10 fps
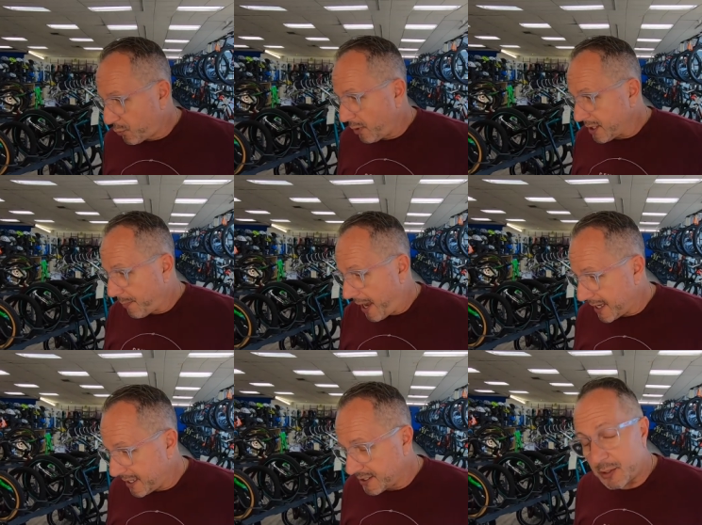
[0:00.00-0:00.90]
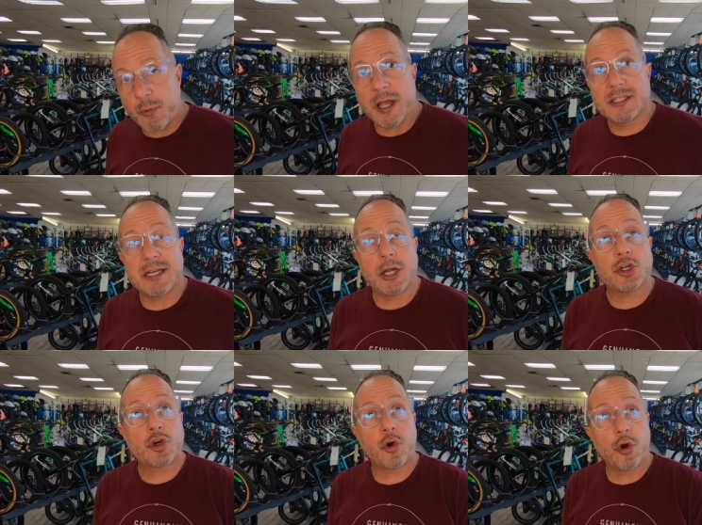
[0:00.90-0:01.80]
between the bike is it runs an
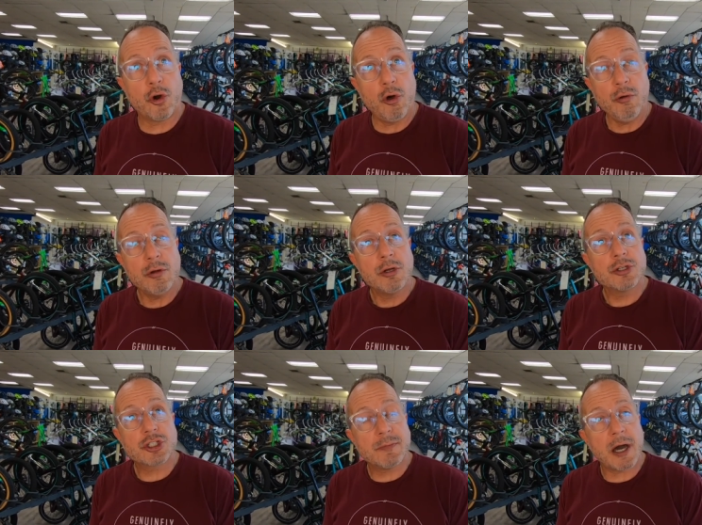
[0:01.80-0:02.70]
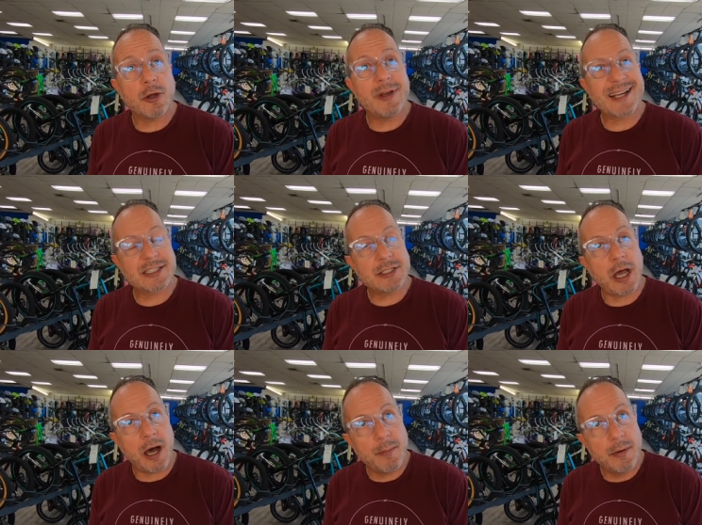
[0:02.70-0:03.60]
internal Shimano Nexus
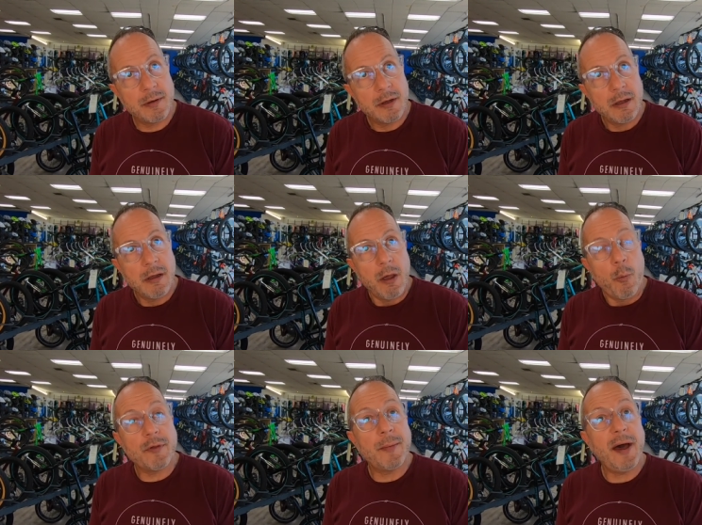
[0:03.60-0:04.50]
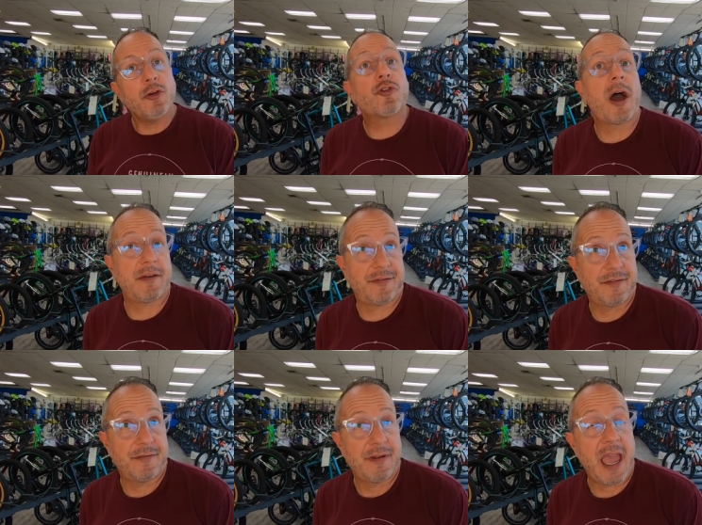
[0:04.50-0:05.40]
hub with a belt drive
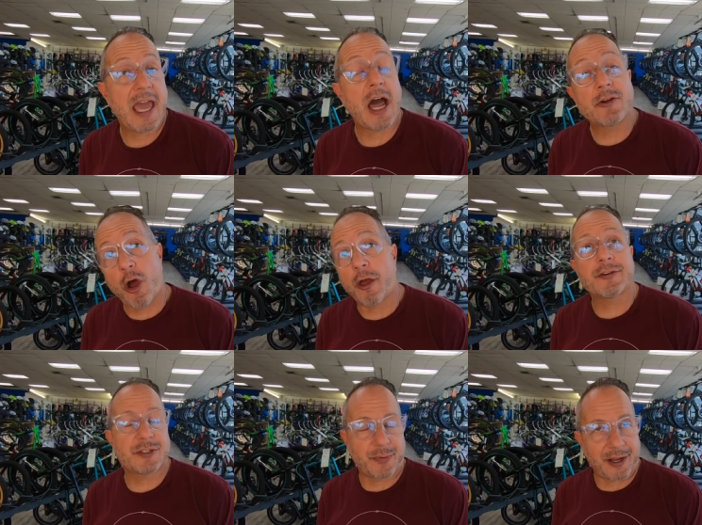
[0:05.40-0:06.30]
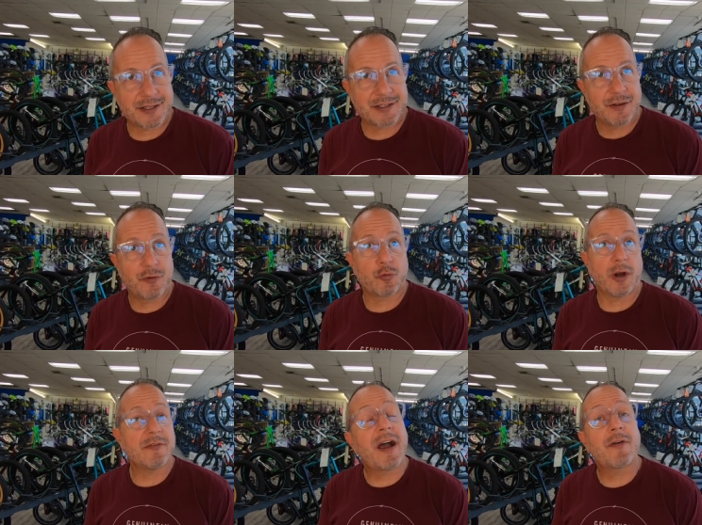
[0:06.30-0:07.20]
and hydraulic disc brakes for
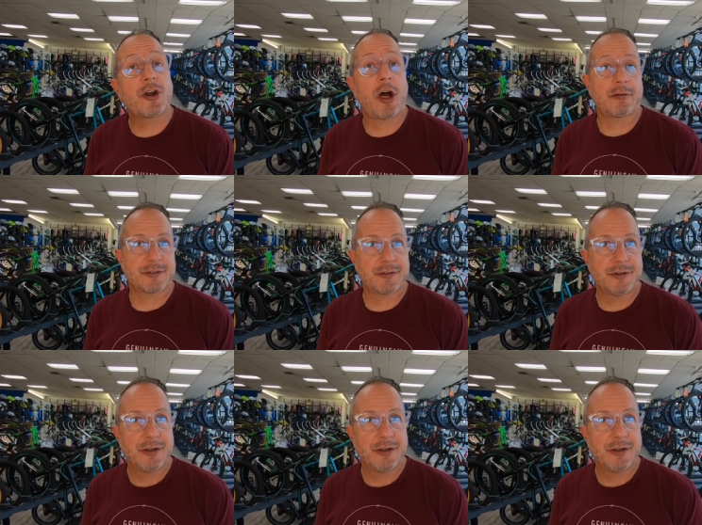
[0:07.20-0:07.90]
$2,500.